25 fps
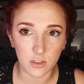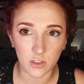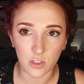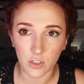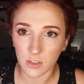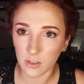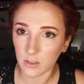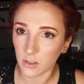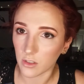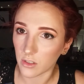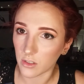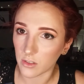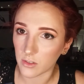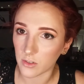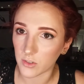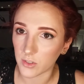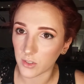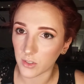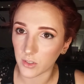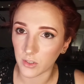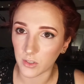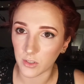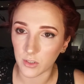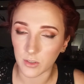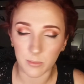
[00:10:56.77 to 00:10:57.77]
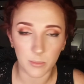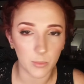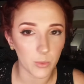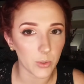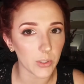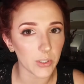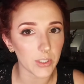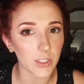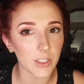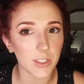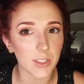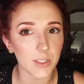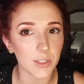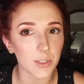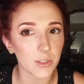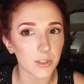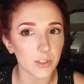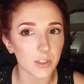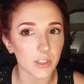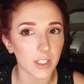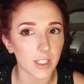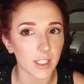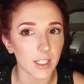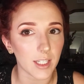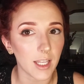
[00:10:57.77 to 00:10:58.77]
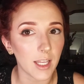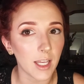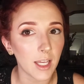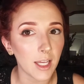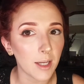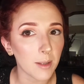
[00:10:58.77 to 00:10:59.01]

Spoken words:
just looks more sultry.